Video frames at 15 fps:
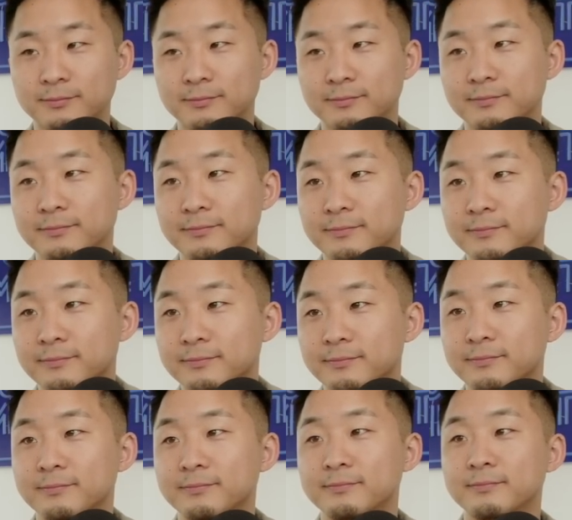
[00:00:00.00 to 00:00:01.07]

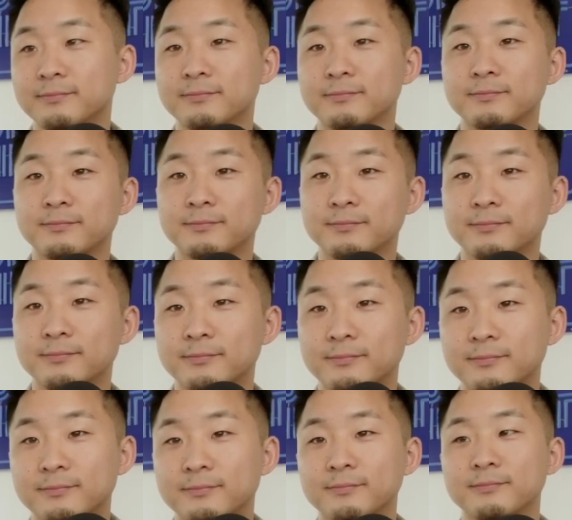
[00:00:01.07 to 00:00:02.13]

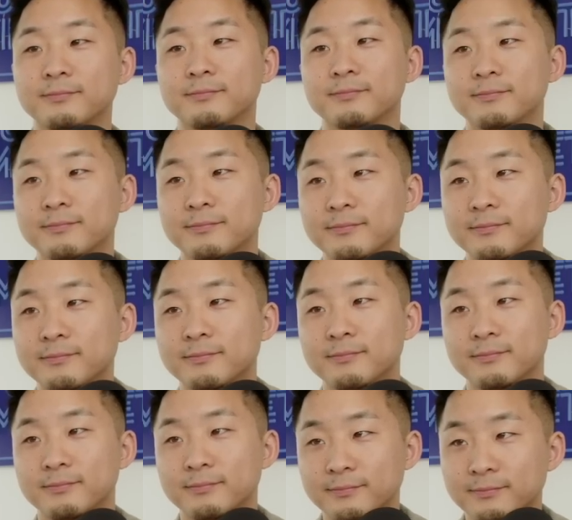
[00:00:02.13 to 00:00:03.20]

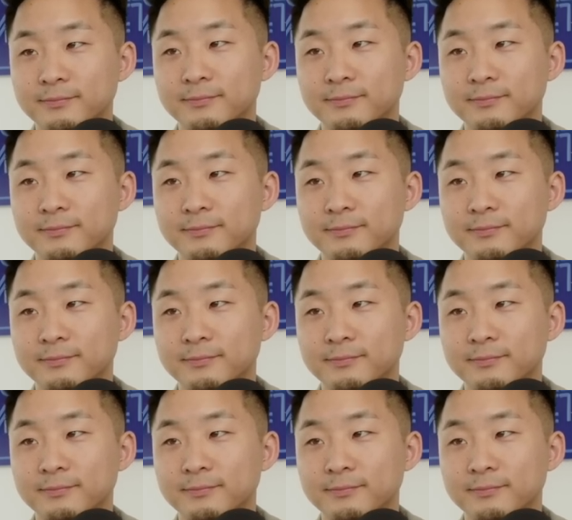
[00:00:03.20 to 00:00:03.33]
[no speech]